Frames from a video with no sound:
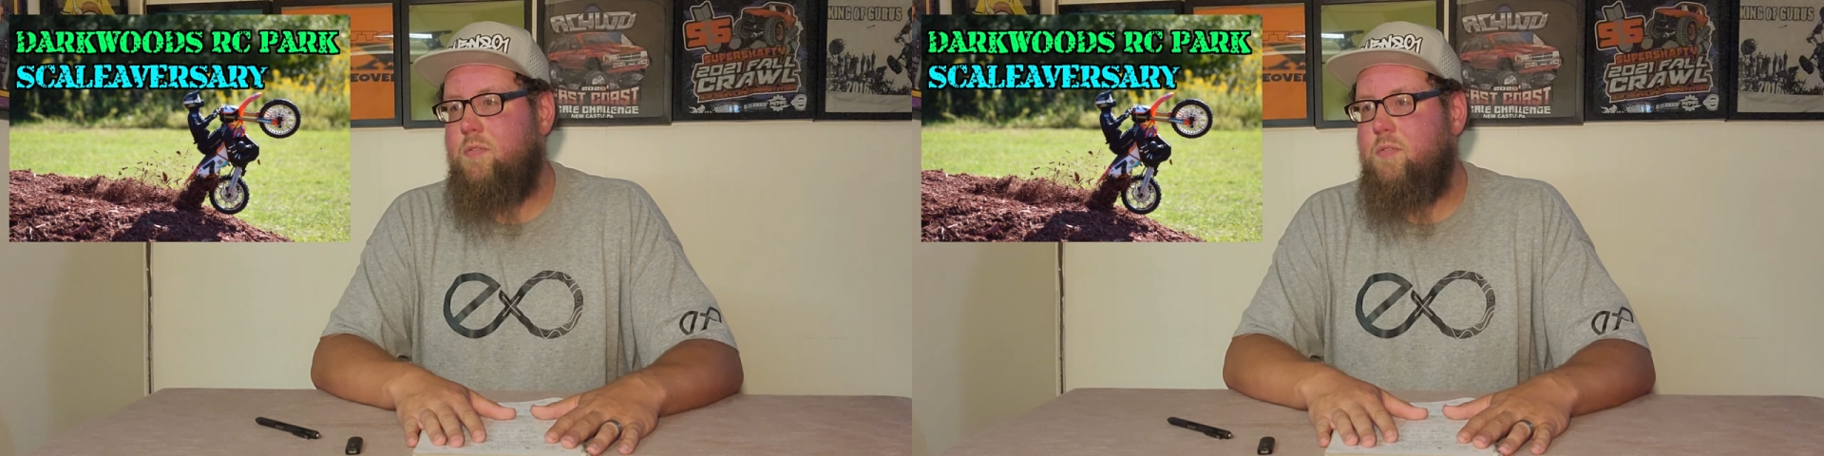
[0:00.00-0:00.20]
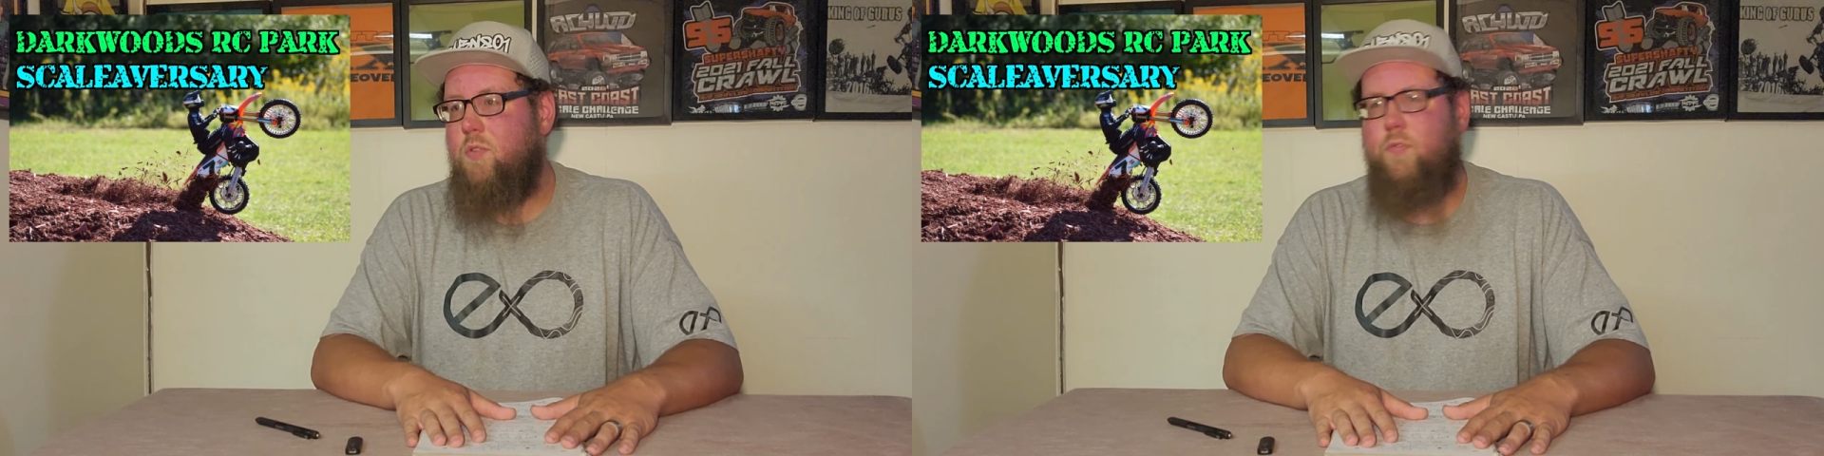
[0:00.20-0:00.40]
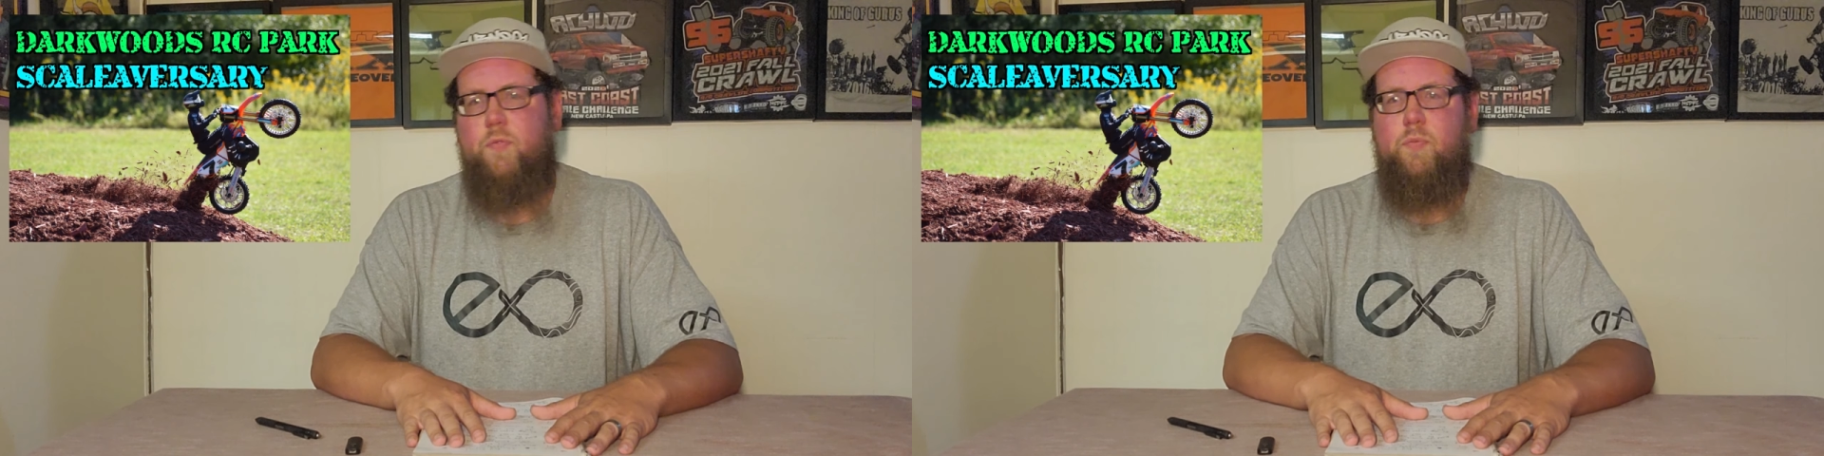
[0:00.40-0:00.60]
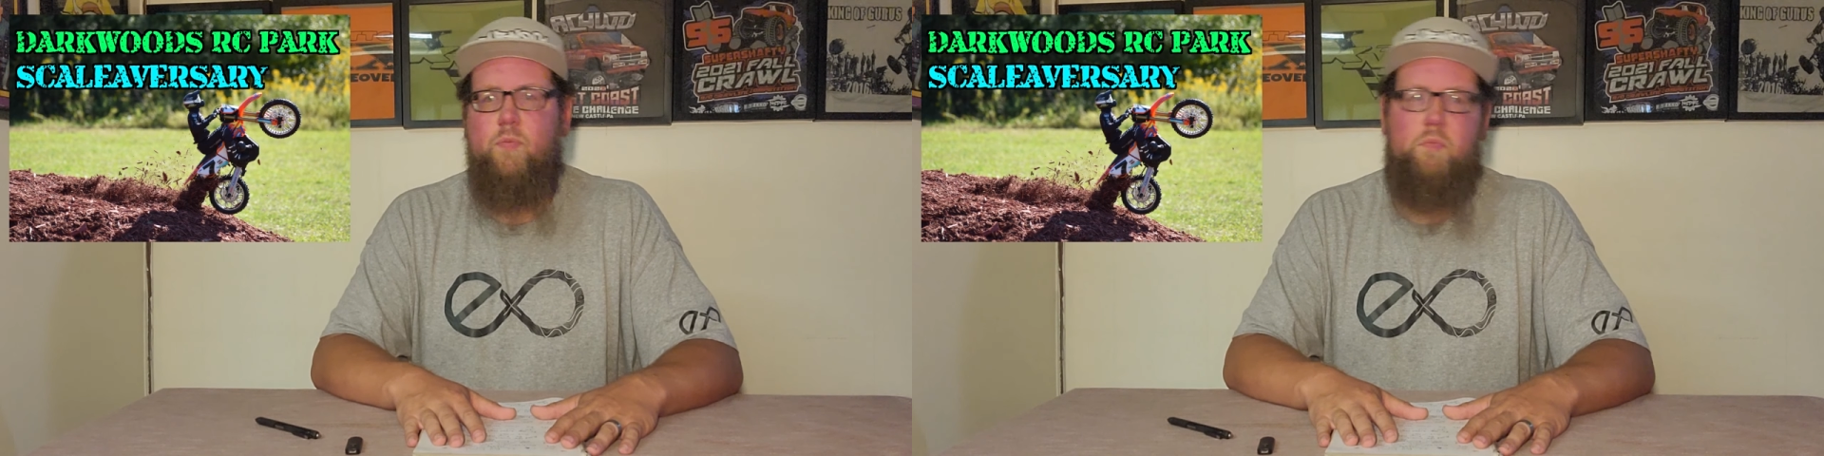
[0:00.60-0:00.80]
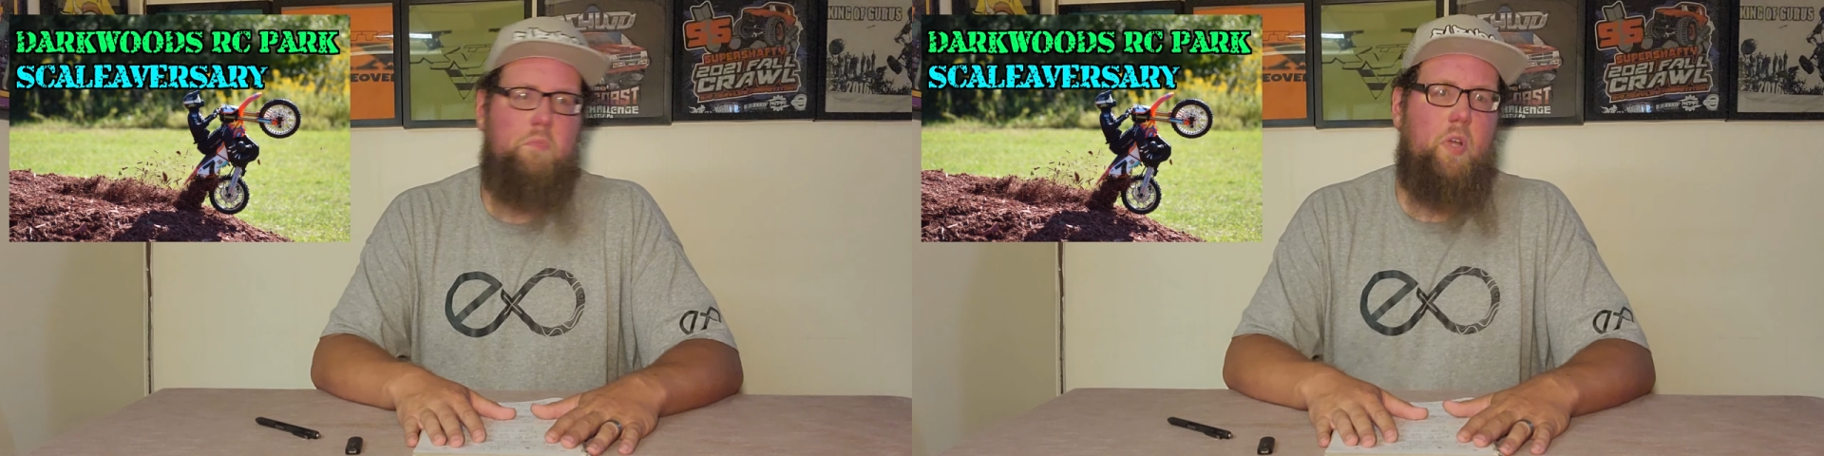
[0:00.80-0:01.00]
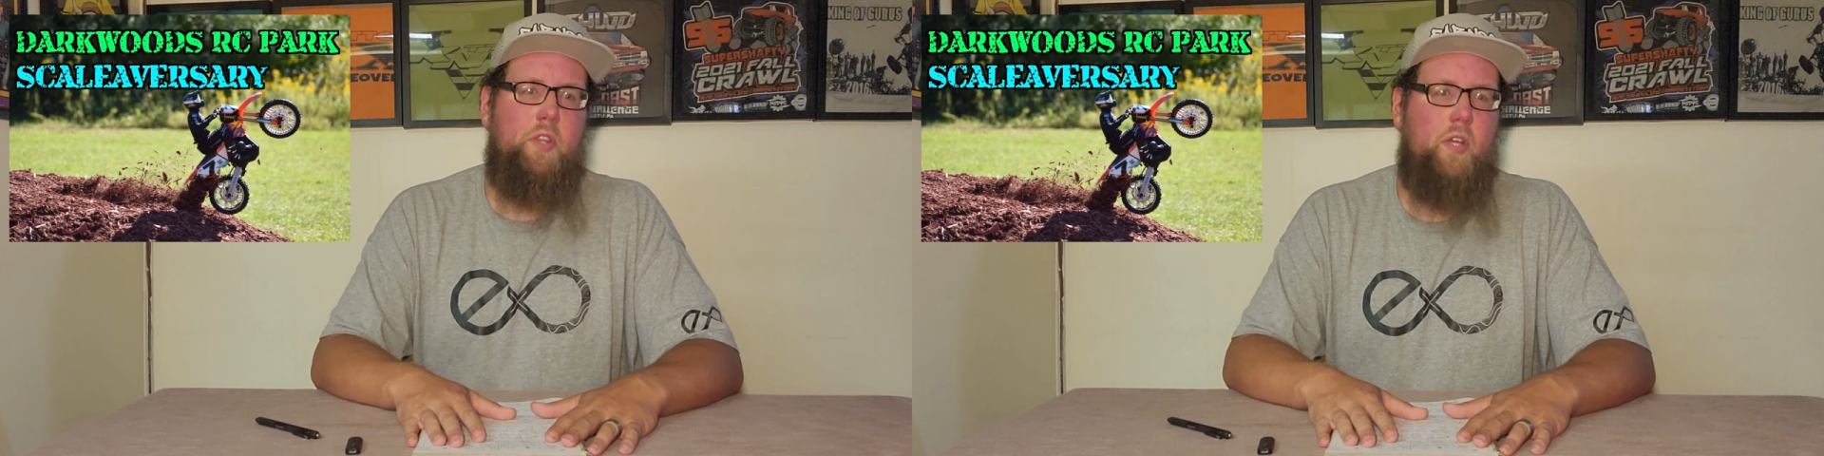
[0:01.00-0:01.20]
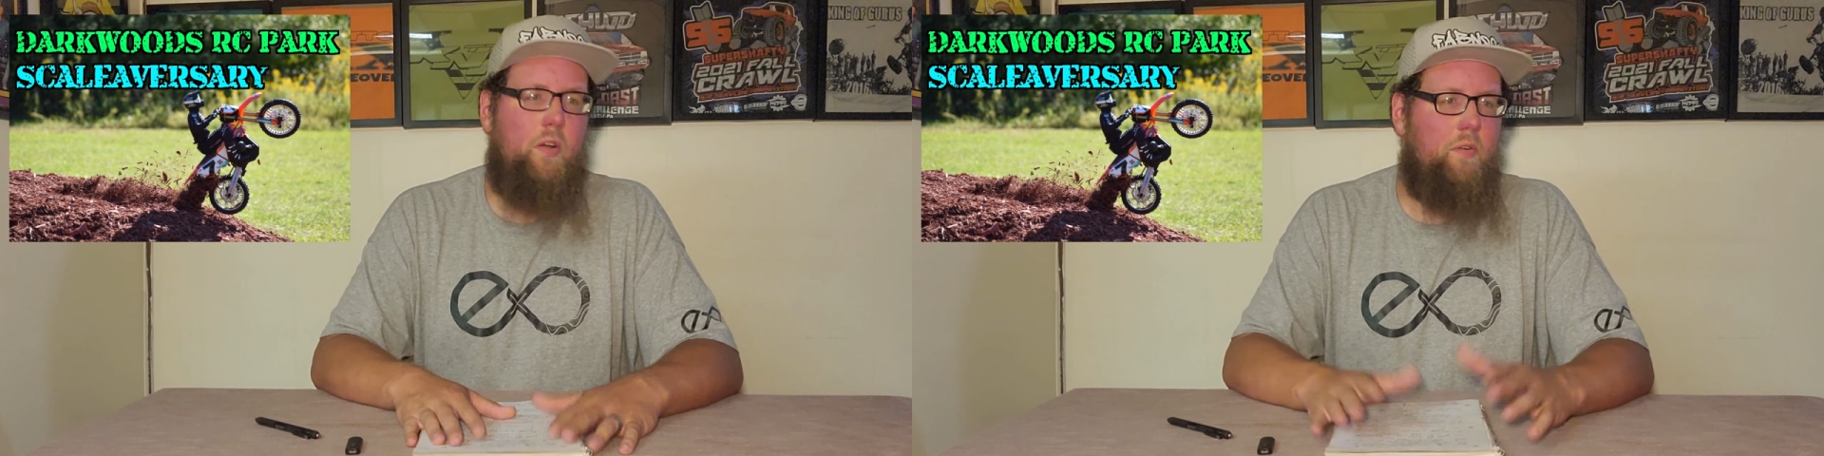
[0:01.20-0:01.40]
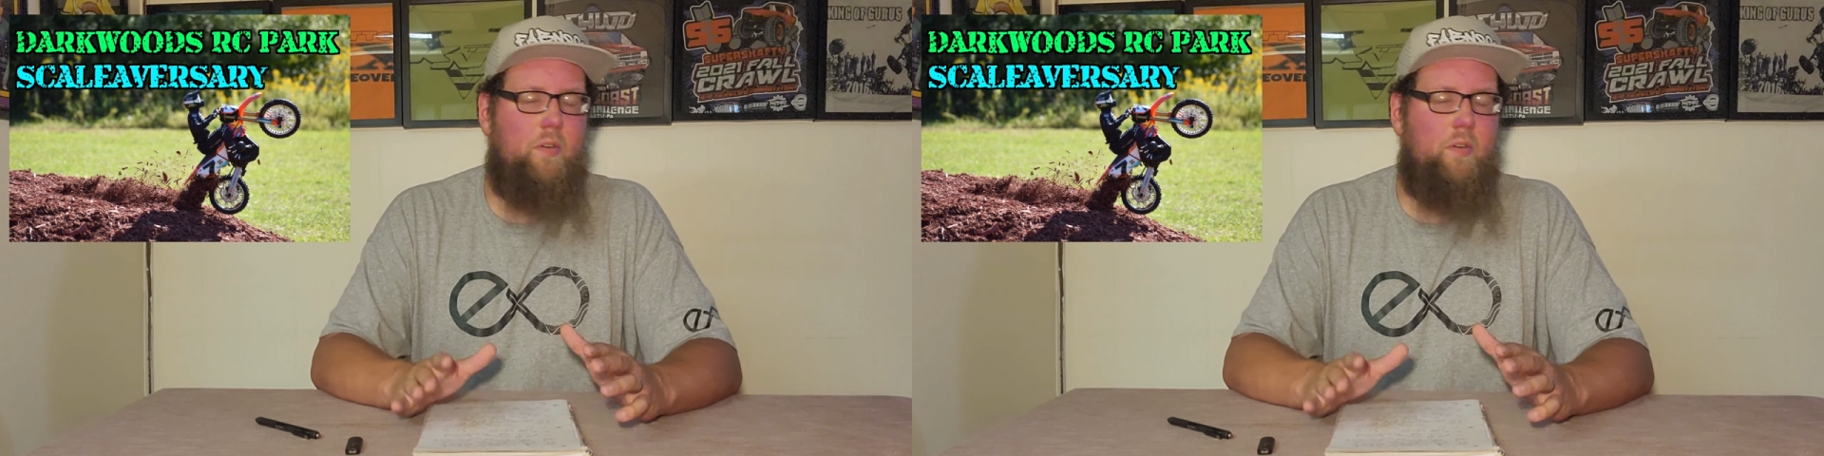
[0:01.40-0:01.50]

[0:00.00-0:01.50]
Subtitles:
or a month ago,